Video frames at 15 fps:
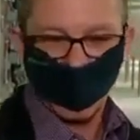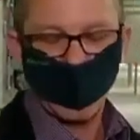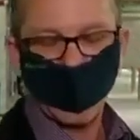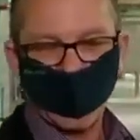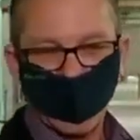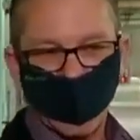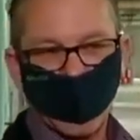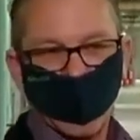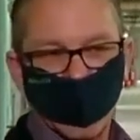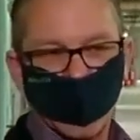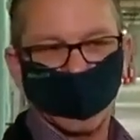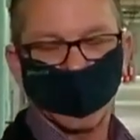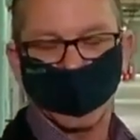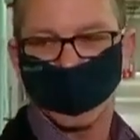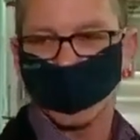We
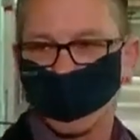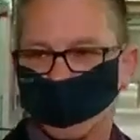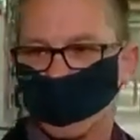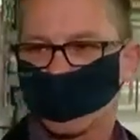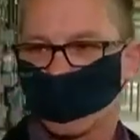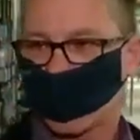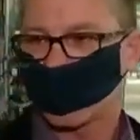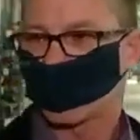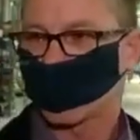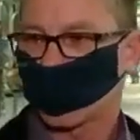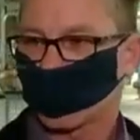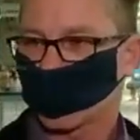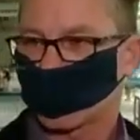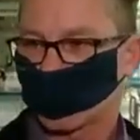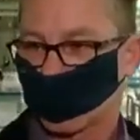call, you know, when we say
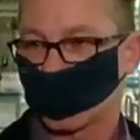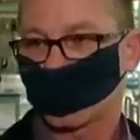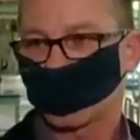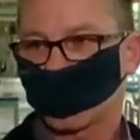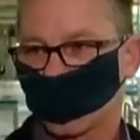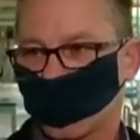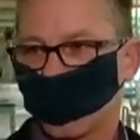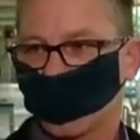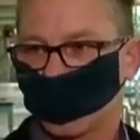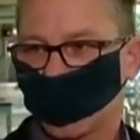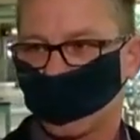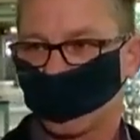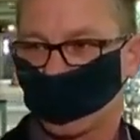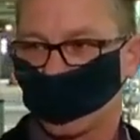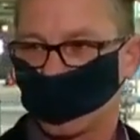dirt, dirt is
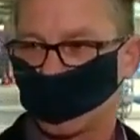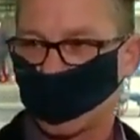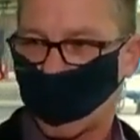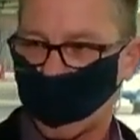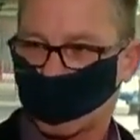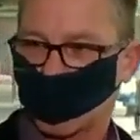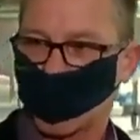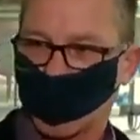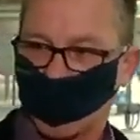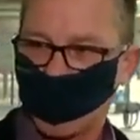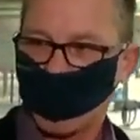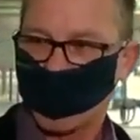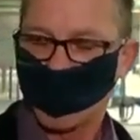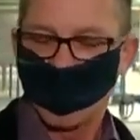a very broad word.